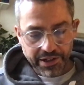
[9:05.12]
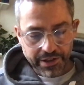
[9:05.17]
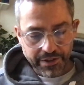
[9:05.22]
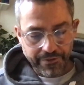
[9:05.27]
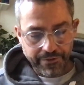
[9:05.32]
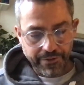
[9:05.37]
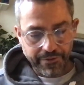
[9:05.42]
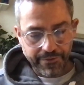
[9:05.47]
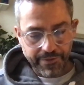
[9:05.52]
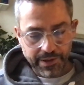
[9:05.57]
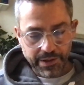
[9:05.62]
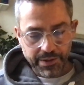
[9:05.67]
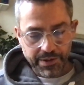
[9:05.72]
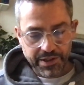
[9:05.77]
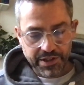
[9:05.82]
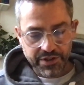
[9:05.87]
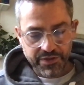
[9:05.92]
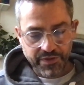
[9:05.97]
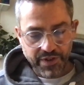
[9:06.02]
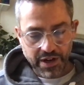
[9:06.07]
fulfill
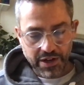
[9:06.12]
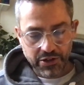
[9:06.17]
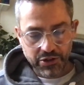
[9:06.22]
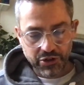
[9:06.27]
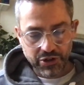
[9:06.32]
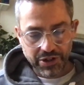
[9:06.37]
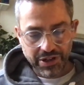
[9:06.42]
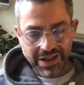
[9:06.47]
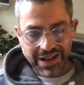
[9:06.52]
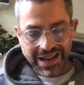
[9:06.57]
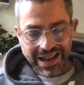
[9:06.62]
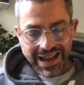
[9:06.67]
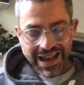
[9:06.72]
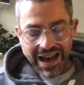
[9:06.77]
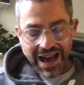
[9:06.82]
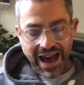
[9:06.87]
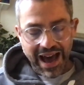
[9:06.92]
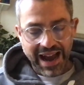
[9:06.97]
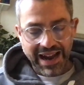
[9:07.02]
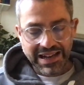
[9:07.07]
this function,
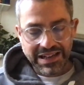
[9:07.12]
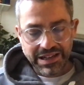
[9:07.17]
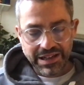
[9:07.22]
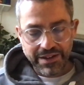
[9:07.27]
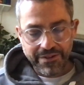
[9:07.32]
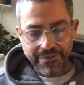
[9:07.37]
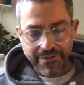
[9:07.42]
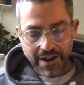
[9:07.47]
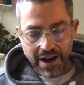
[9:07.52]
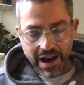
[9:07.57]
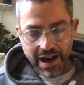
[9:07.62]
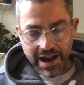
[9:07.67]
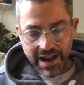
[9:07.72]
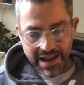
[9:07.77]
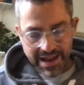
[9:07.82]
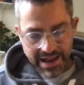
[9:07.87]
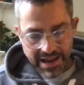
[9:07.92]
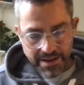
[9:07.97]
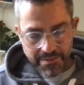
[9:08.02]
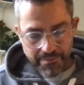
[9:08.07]
I defy,
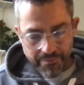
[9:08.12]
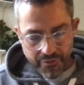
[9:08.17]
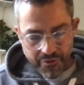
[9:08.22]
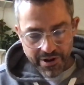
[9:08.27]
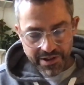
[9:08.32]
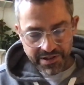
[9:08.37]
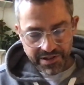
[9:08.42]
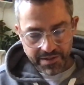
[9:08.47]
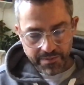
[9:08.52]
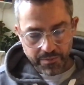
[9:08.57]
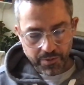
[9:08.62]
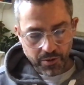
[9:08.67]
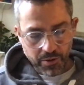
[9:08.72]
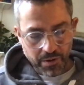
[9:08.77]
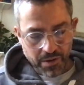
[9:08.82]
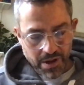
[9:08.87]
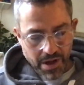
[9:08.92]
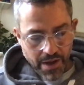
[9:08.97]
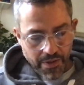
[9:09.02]
in principle,